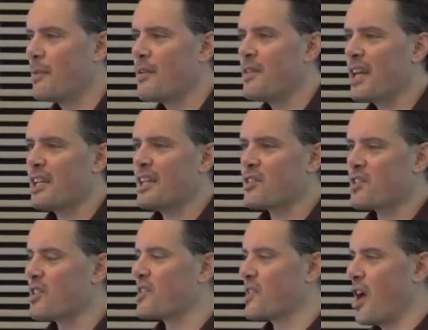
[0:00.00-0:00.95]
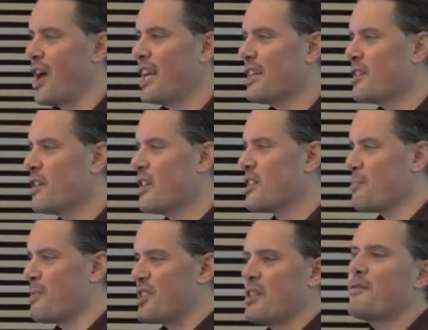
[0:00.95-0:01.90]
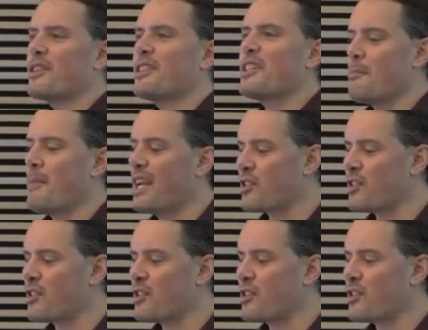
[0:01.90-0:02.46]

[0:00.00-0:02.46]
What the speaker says: that is designed specifically to make